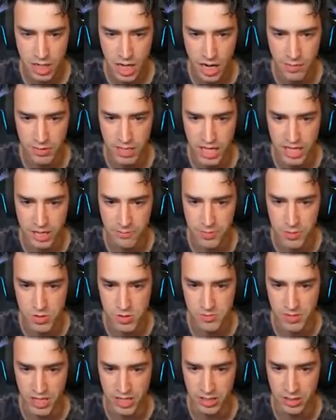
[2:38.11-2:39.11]
I would like a
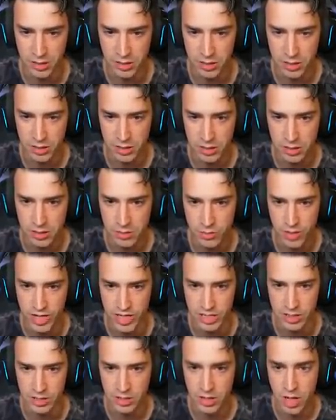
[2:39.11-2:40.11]
boost button.
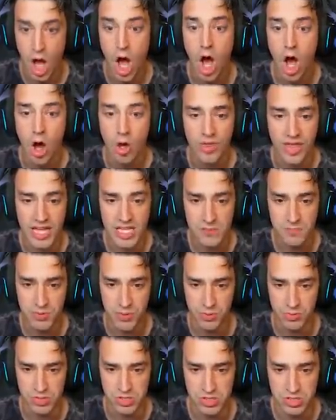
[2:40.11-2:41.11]
Wait. Oh, that's
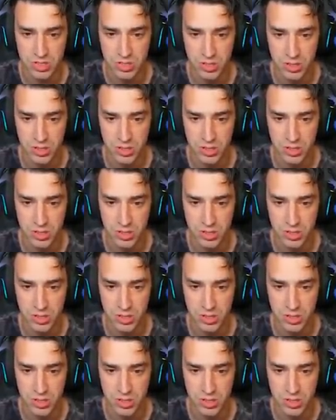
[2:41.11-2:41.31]
boost.